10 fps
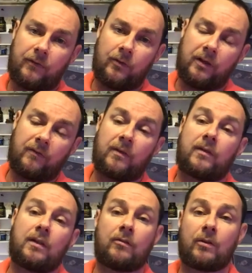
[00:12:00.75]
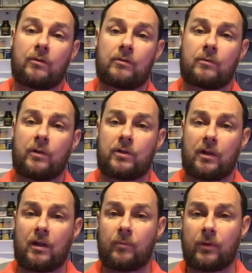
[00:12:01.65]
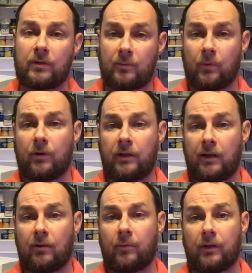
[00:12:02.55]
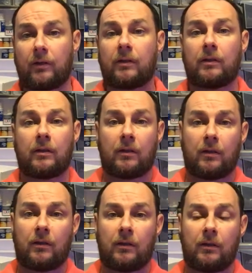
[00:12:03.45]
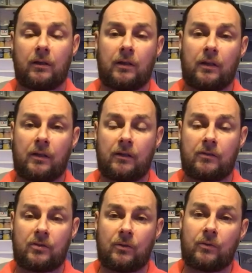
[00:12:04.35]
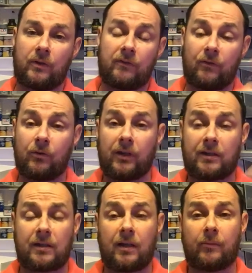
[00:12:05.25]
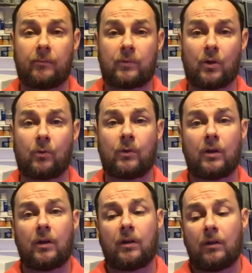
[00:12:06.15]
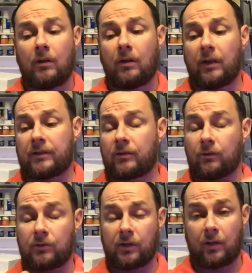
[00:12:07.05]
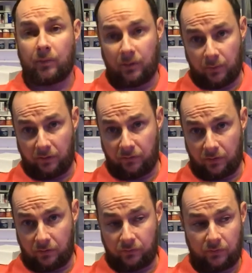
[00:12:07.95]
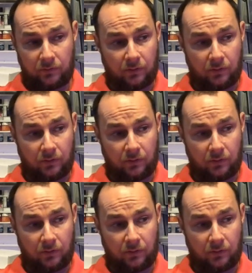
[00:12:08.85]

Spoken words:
14, 15 year olds, which are going to be supporting that hobby in 2, 3, 4 years time. So it's good to get people involved.